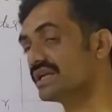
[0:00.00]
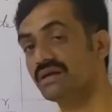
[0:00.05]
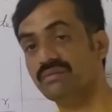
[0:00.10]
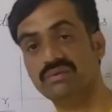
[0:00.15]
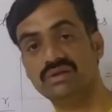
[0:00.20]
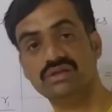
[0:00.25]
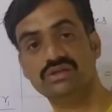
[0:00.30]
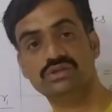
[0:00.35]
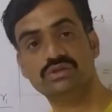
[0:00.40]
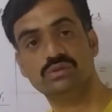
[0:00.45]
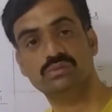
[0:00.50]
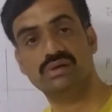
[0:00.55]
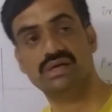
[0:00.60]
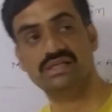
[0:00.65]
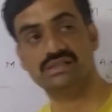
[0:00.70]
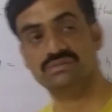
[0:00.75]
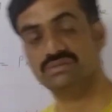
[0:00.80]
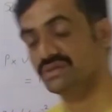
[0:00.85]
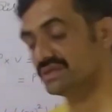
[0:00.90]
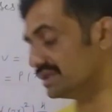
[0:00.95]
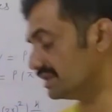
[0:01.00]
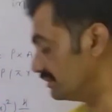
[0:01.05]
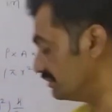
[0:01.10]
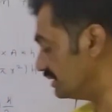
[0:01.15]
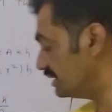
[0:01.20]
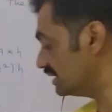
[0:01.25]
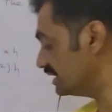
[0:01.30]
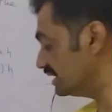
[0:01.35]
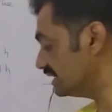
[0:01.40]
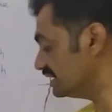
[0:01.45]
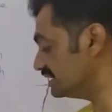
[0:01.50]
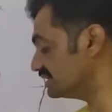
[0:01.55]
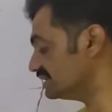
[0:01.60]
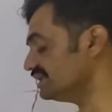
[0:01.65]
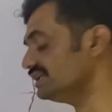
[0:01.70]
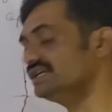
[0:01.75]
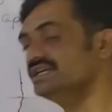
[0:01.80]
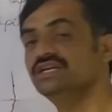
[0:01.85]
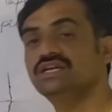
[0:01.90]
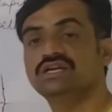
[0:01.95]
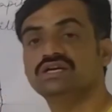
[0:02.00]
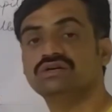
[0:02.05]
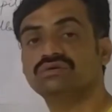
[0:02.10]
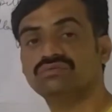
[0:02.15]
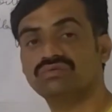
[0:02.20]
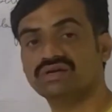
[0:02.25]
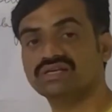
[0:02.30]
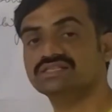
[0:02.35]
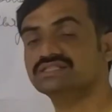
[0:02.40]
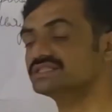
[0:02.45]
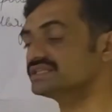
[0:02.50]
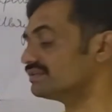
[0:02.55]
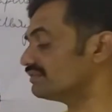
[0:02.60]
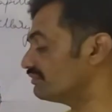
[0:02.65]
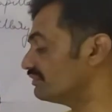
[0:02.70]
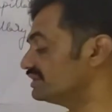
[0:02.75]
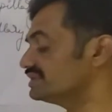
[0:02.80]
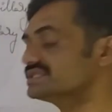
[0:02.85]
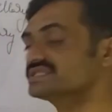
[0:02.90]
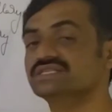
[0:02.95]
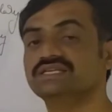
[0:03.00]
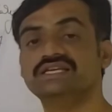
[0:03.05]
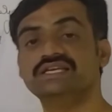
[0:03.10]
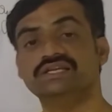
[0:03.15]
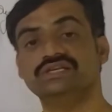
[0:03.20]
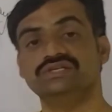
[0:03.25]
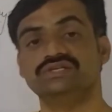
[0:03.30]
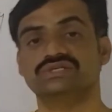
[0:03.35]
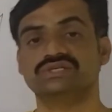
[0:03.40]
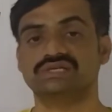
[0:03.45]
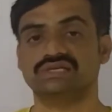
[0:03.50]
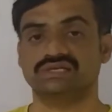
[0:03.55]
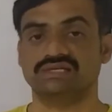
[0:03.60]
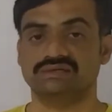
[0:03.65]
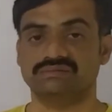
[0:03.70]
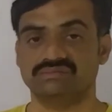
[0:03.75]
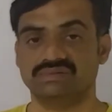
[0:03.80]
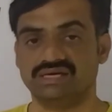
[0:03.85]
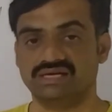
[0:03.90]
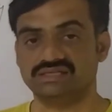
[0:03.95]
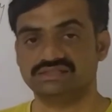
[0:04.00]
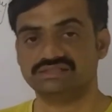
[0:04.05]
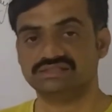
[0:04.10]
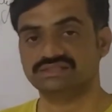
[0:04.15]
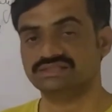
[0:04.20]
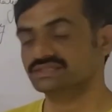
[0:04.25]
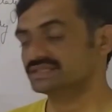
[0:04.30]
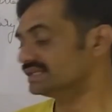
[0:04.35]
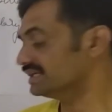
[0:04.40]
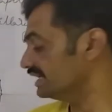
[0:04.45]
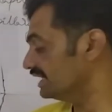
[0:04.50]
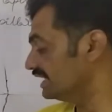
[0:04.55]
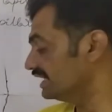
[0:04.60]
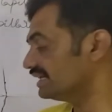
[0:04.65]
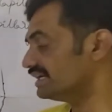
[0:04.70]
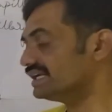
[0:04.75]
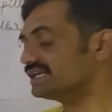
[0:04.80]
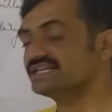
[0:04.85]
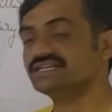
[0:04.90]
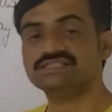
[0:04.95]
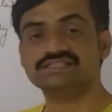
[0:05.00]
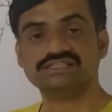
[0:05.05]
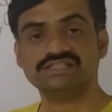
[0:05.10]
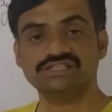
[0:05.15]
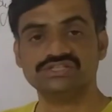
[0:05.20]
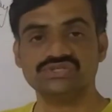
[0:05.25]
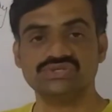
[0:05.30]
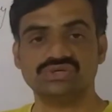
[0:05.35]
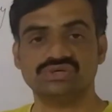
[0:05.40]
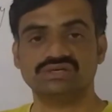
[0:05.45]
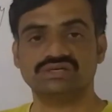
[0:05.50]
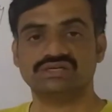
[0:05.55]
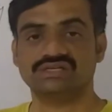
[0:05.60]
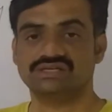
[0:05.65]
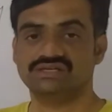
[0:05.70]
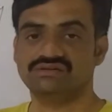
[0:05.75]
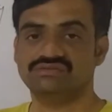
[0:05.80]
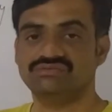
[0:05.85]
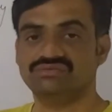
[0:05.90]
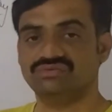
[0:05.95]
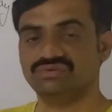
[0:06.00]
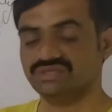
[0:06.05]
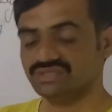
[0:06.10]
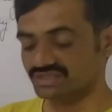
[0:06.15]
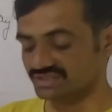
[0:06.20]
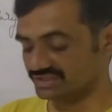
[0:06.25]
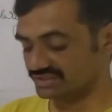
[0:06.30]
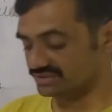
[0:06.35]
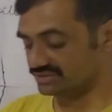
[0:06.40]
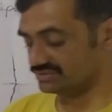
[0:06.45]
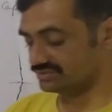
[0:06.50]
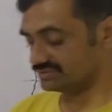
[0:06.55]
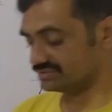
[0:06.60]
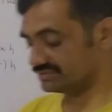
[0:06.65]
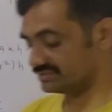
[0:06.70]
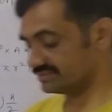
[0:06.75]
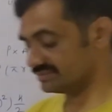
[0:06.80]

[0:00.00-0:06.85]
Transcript: capillary tube has been doubled is twice of its initial mass. Take a screenshot. We will continue.